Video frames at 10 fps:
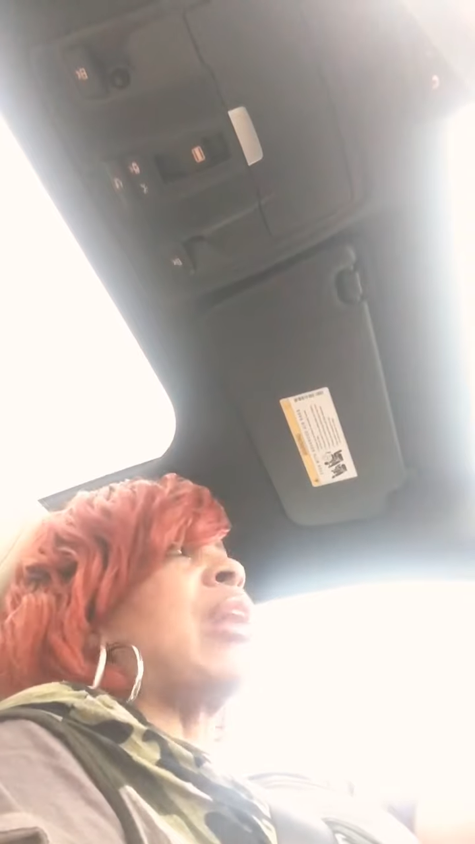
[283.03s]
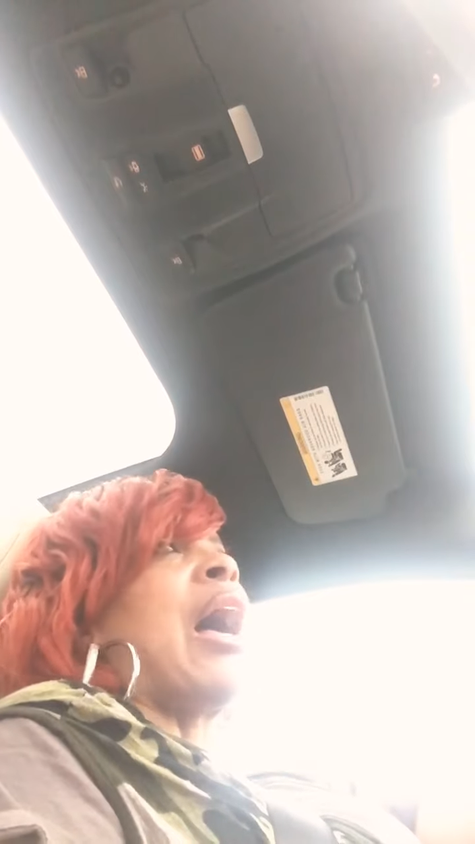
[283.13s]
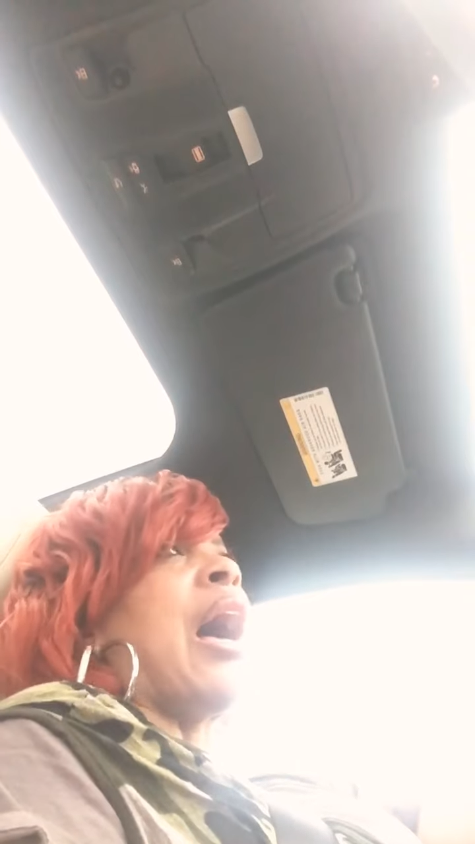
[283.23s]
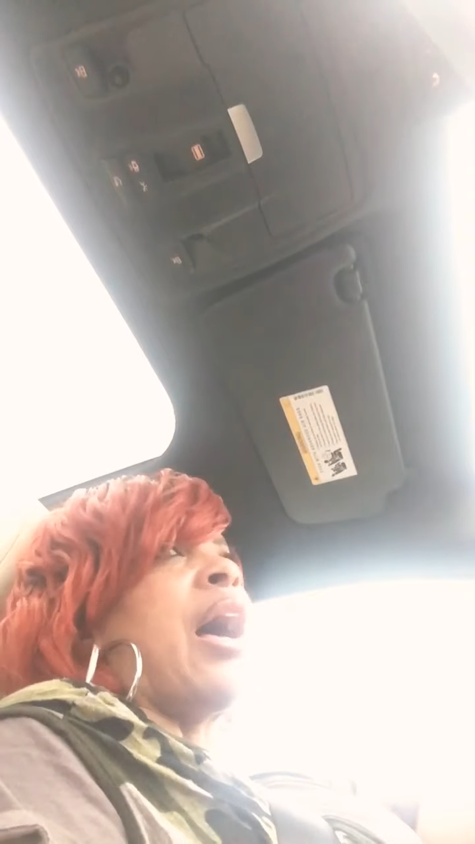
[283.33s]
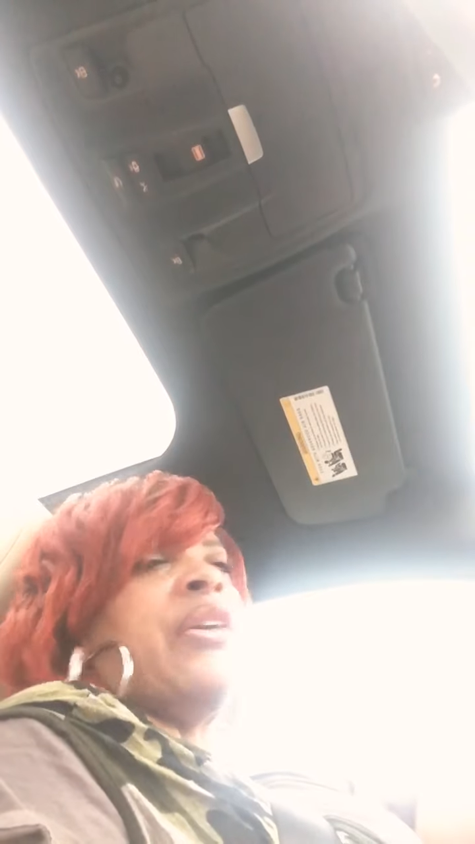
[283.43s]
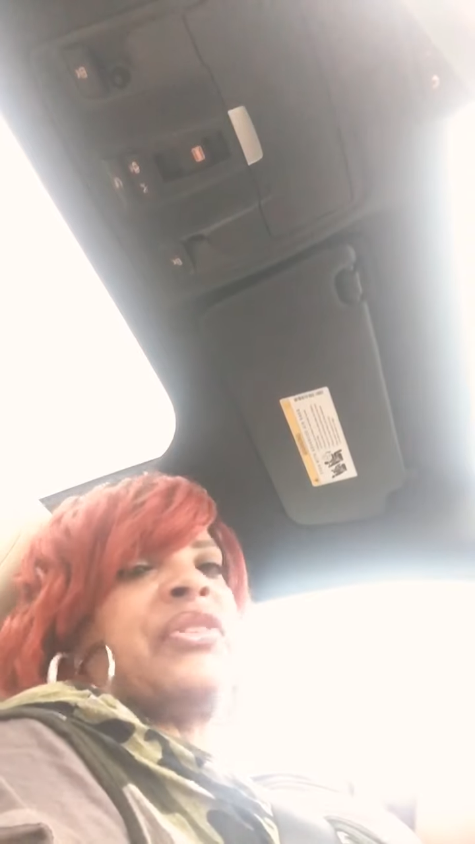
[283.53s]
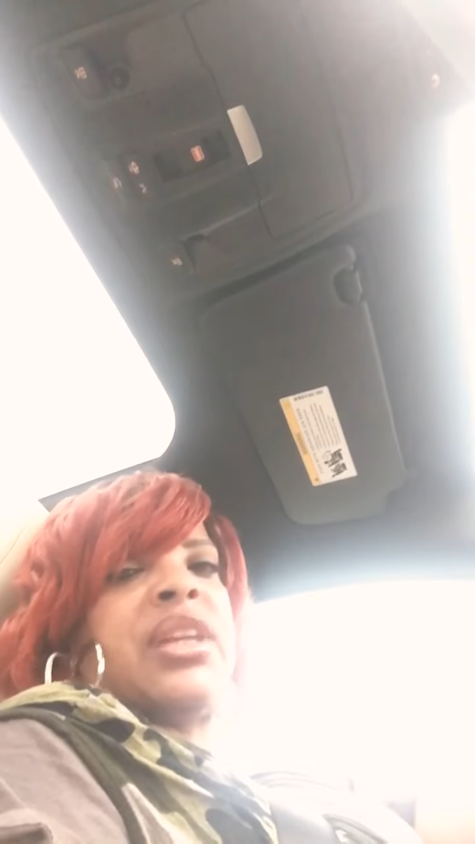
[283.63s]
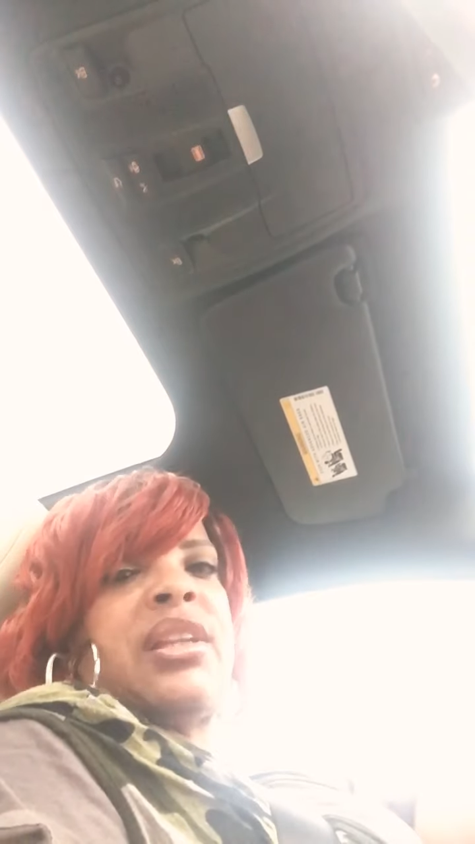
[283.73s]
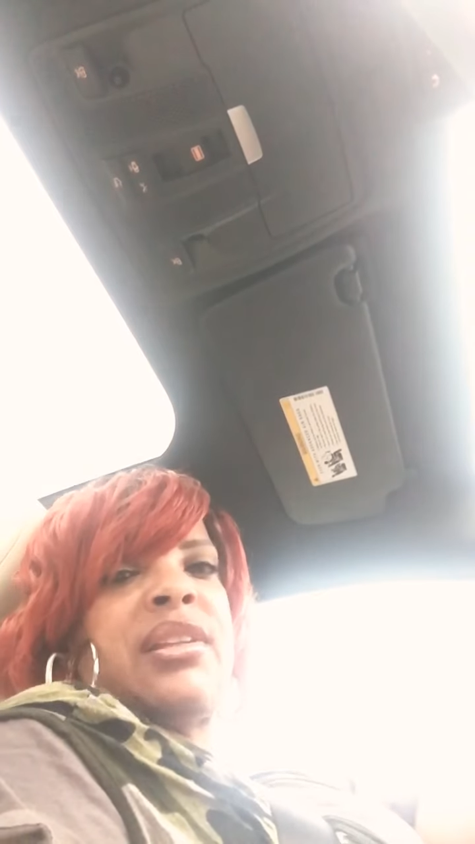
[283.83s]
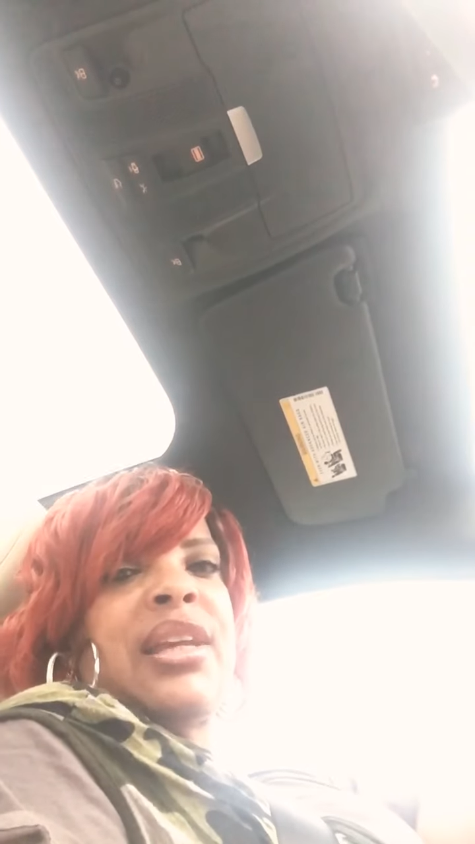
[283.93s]
lives
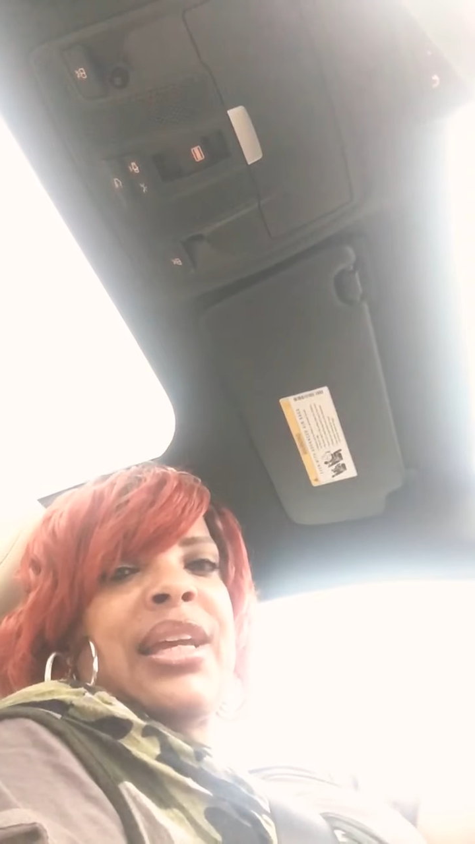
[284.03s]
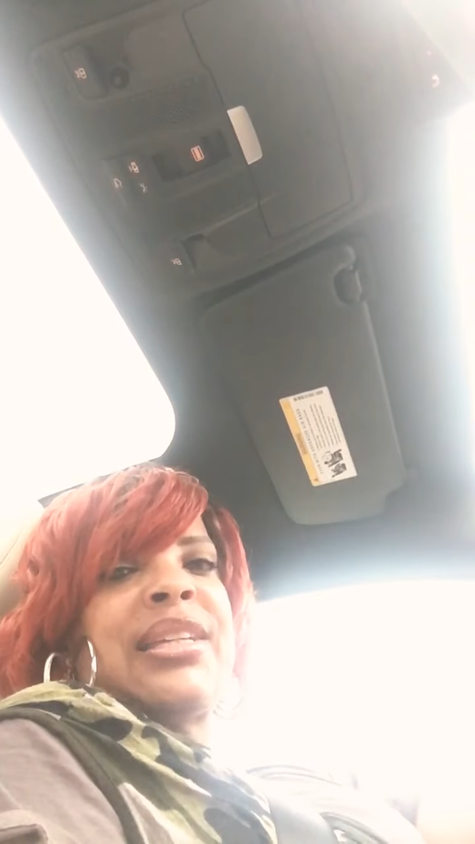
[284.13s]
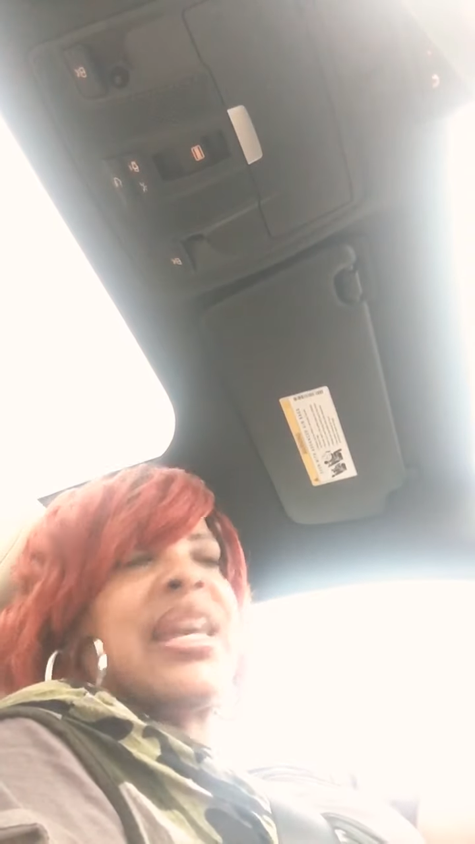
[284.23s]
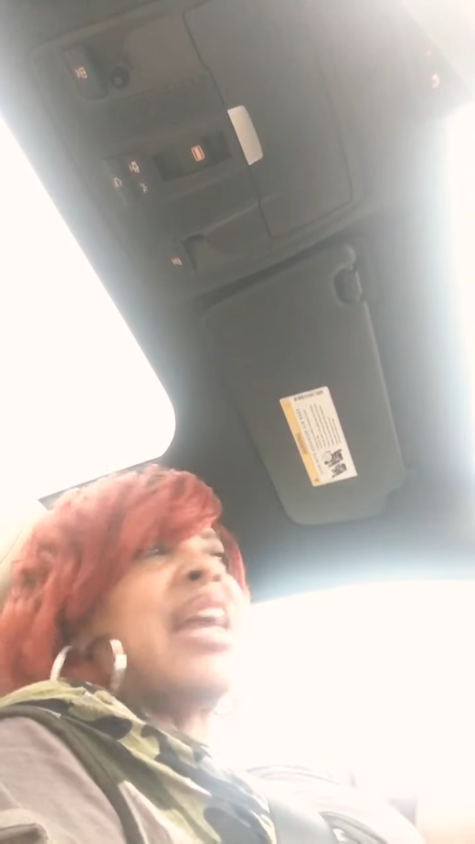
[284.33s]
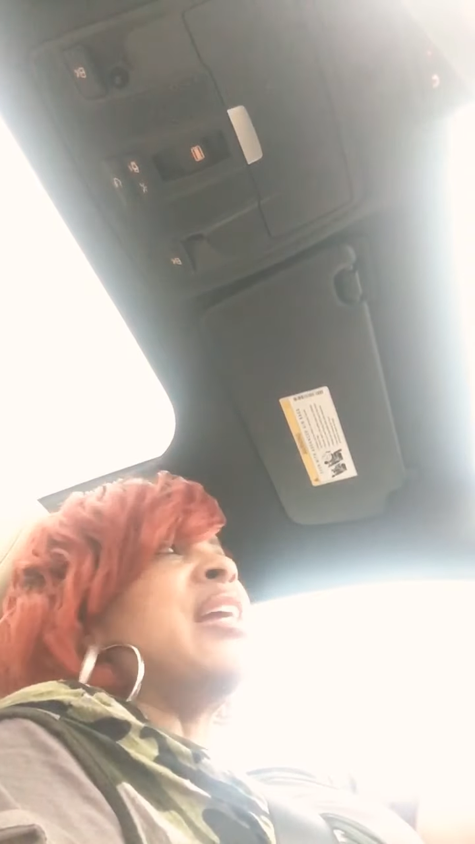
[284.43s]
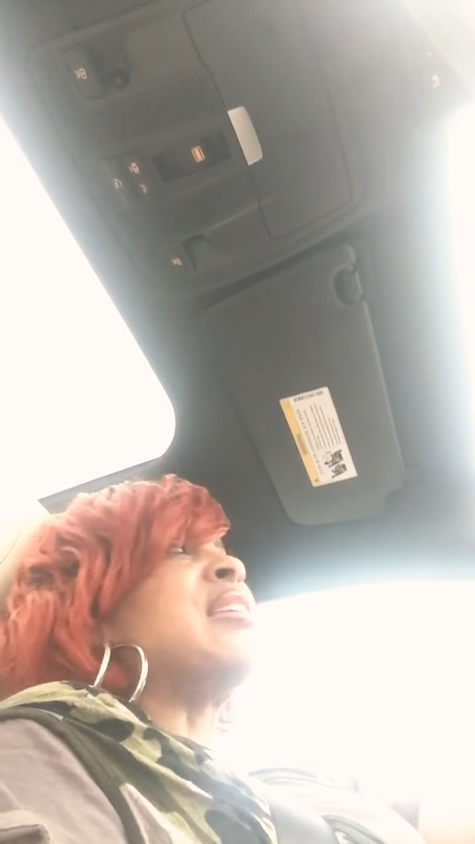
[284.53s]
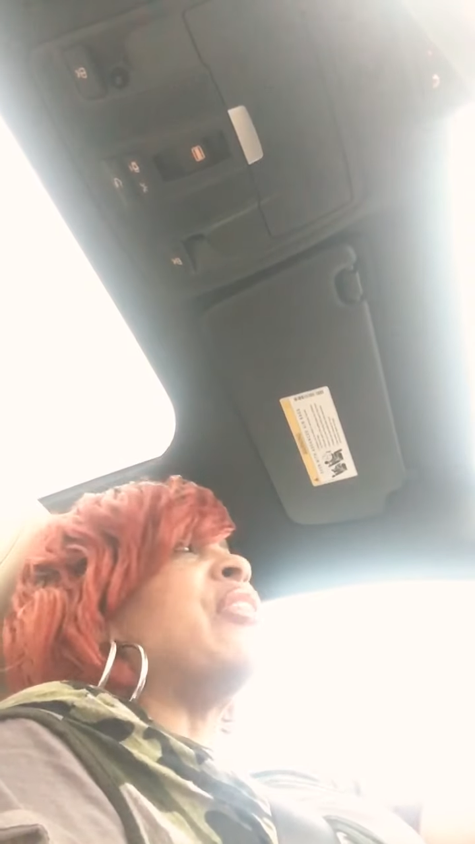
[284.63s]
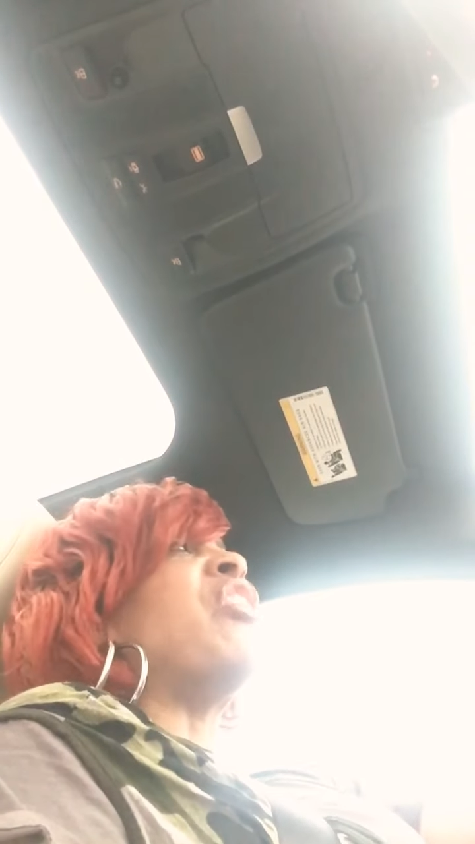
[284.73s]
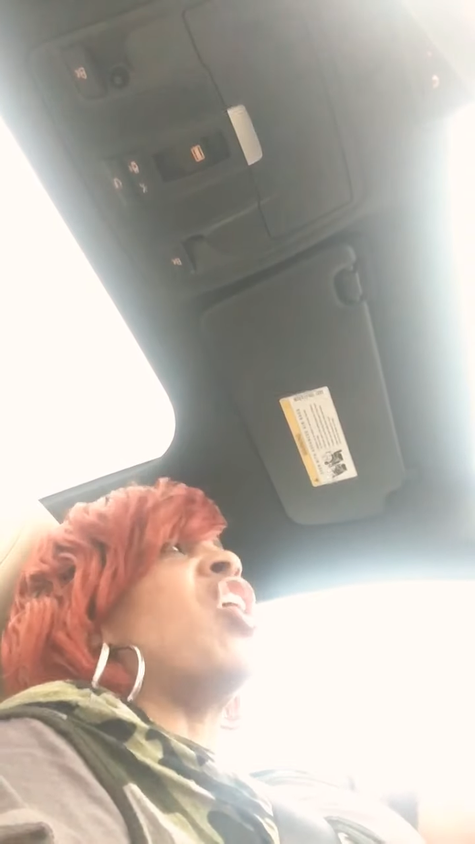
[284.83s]
and gauging